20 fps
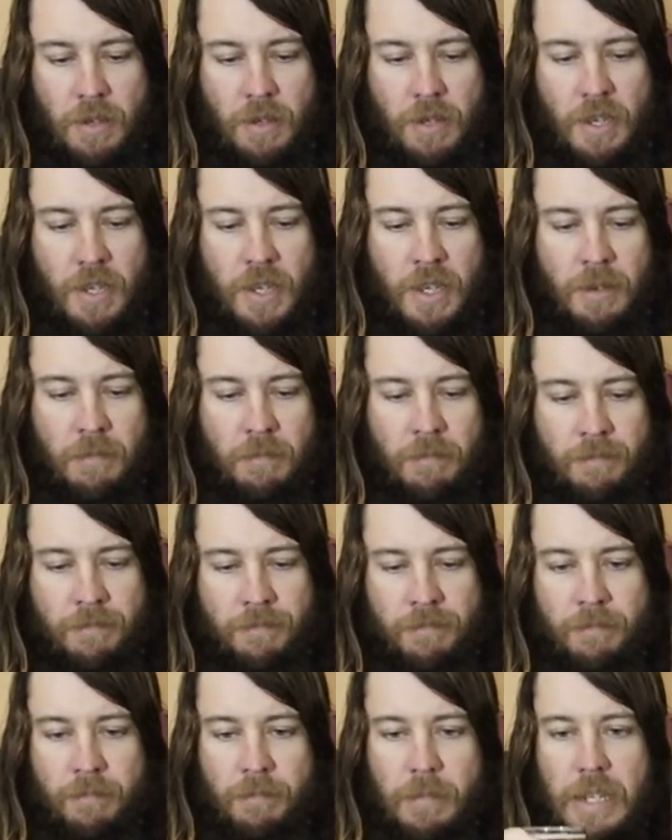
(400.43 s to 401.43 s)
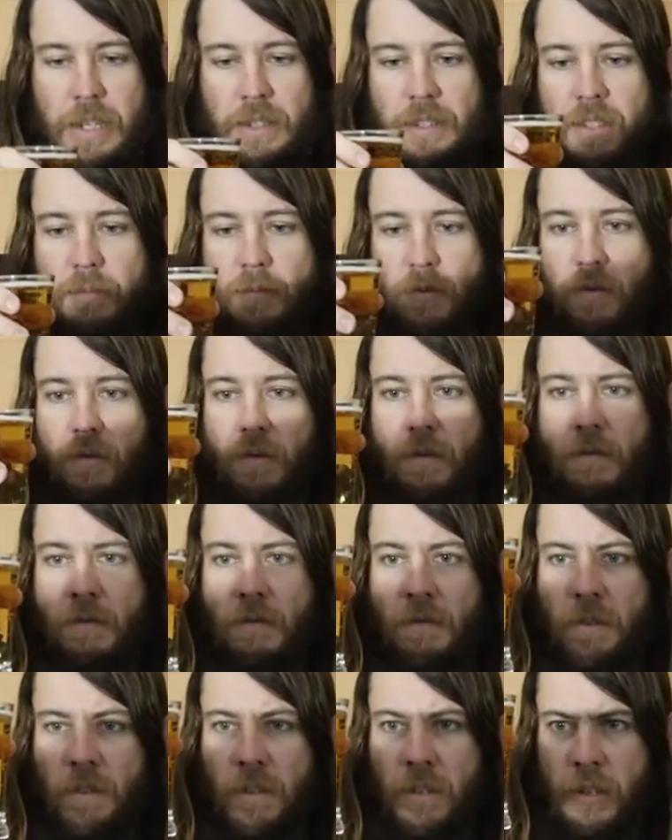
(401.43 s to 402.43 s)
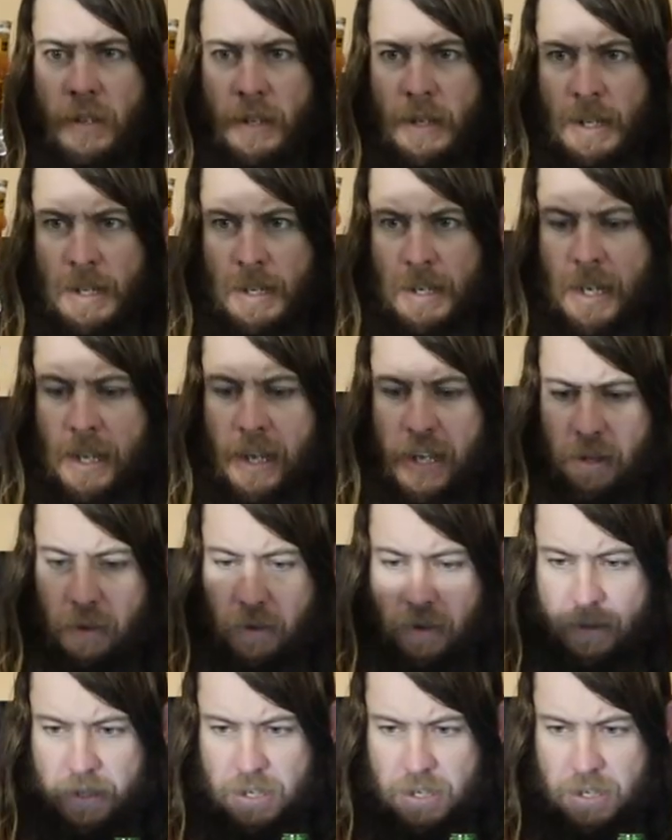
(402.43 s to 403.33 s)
Less is more. Now that